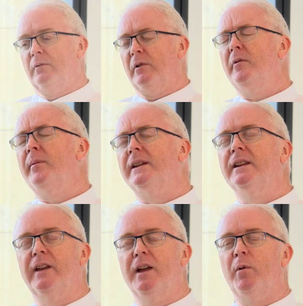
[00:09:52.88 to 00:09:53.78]
When we begin to
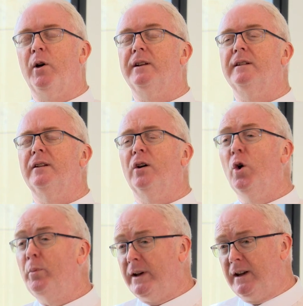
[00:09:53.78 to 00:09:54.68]
think about
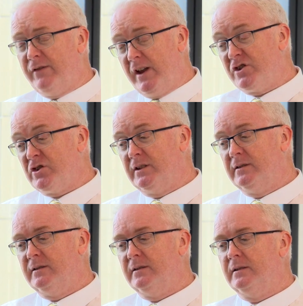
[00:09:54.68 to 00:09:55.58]
open innovation,
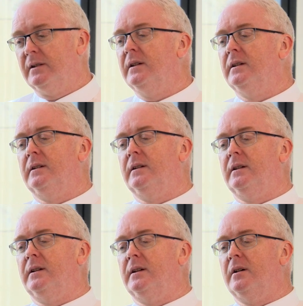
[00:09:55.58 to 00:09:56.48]

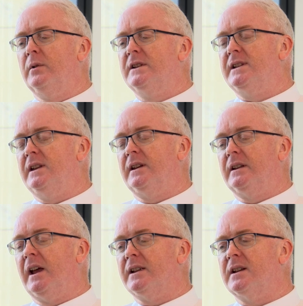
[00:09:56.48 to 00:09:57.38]
we'll see
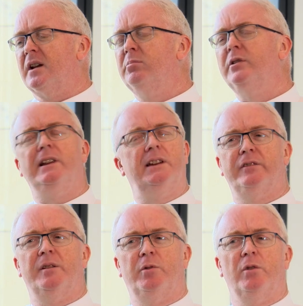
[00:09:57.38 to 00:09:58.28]
that that's a completely
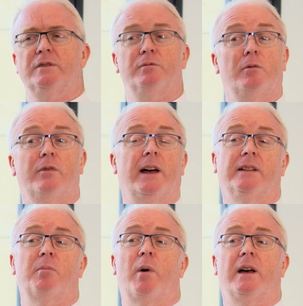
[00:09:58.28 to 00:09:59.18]
different approach from what we've had
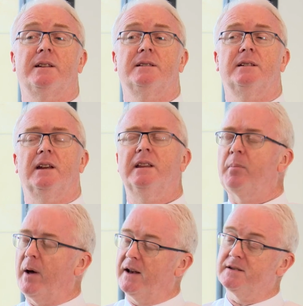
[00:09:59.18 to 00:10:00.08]
in the past. In the
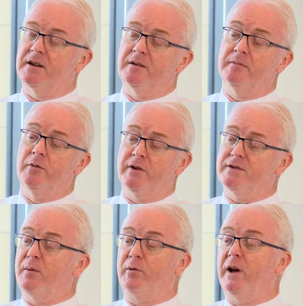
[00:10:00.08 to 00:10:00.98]
past, our
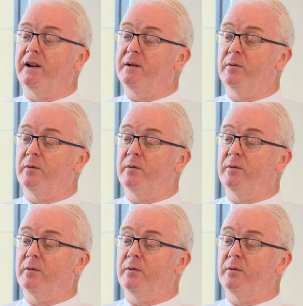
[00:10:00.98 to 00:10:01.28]
modus operandi